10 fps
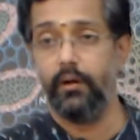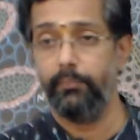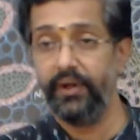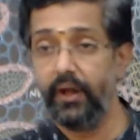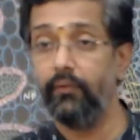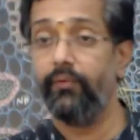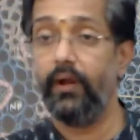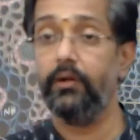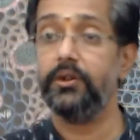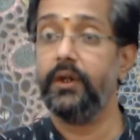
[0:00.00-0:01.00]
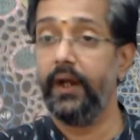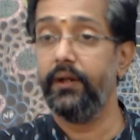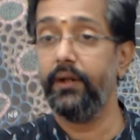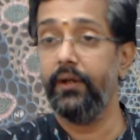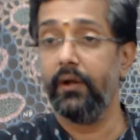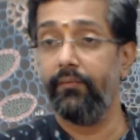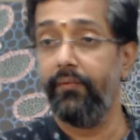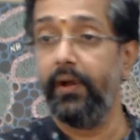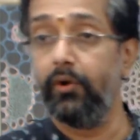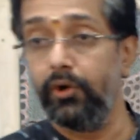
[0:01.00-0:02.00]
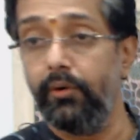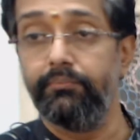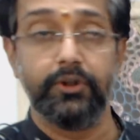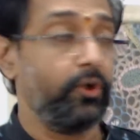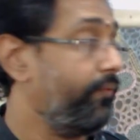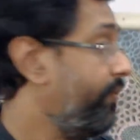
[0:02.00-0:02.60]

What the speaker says: middle phloem and inner phloem. So